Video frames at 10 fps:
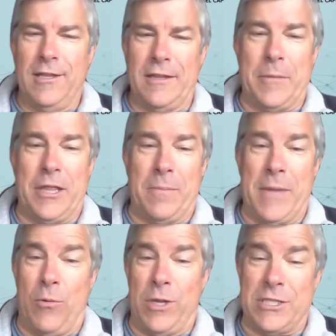I mean, the
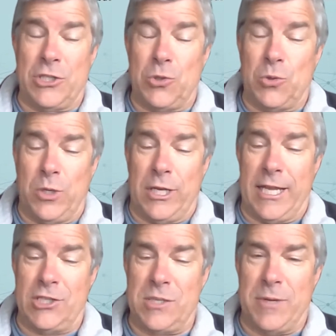main reason to
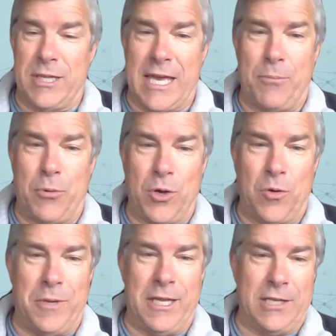engage somebody at that point
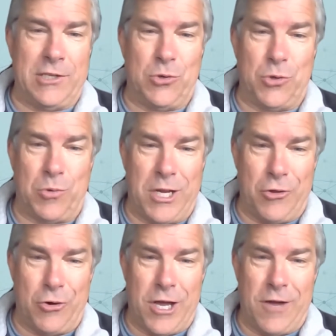would be get 2 or 3
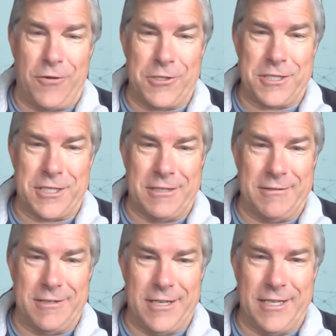other offers
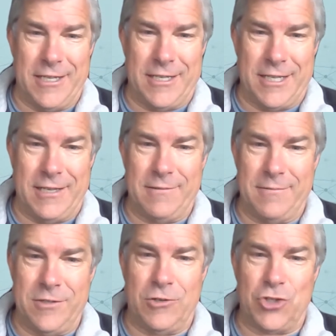and
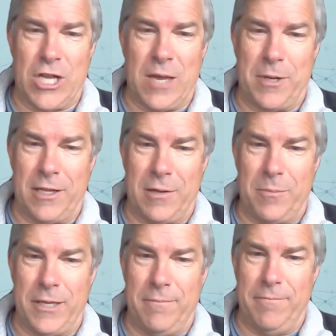shop it a little bit.